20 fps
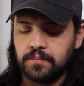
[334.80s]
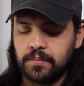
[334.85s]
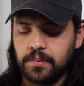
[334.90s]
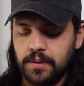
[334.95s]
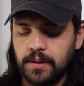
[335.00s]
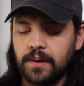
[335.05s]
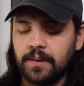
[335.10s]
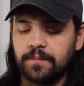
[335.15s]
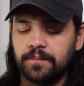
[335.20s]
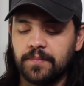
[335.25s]

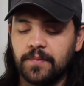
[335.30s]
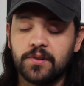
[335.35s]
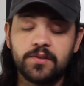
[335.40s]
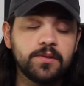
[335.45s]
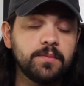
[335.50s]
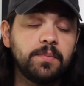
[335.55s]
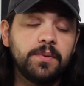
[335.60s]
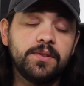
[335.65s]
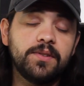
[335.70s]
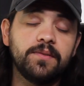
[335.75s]
But yeah, there's
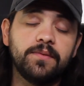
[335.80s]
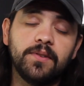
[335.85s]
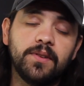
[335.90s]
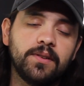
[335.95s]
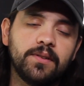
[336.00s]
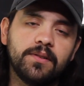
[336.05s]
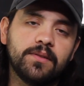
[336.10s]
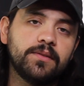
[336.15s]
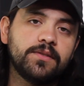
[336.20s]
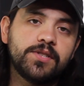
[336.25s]
a bunch of
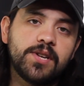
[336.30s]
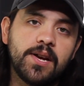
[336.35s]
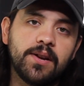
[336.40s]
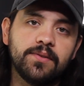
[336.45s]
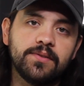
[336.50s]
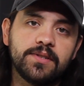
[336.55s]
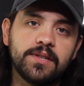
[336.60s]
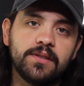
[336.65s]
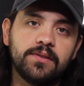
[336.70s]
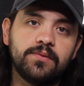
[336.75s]
other
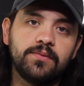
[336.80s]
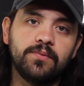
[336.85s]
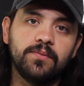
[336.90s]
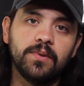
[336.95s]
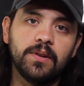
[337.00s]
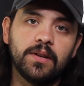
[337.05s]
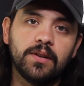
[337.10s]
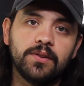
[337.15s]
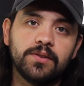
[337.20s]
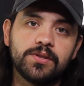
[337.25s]
channels that do a
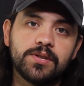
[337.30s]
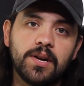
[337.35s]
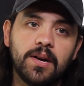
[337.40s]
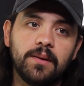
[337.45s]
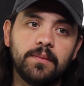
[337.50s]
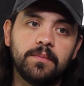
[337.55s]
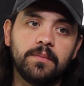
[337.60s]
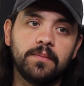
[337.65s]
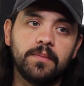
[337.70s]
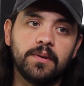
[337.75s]
really good
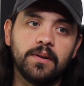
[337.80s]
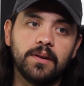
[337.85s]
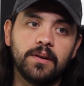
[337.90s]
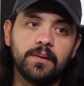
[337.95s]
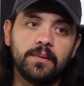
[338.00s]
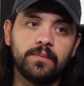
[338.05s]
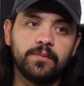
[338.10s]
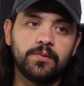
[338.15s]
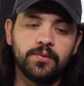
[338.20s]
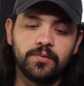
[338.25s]
job
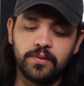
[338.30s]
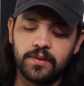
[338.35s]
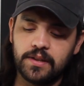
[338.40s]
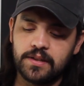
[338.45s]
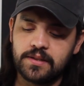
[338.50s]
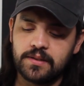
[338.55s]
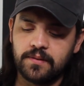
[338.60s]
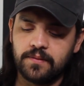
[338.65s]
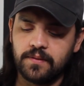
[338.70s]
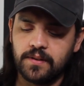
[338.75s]
doing that
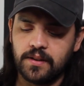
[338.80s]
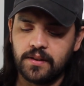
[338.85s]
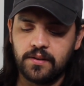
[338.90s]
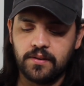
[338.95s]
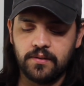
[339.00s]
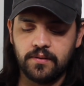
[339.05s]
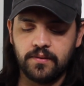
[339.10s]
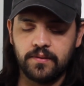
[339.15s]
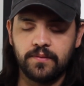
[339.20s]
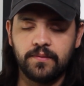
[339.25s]
stuff, like
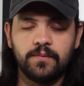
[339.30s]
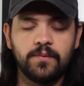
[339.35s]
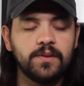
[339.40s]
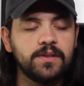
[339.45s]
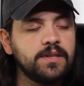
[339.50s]
what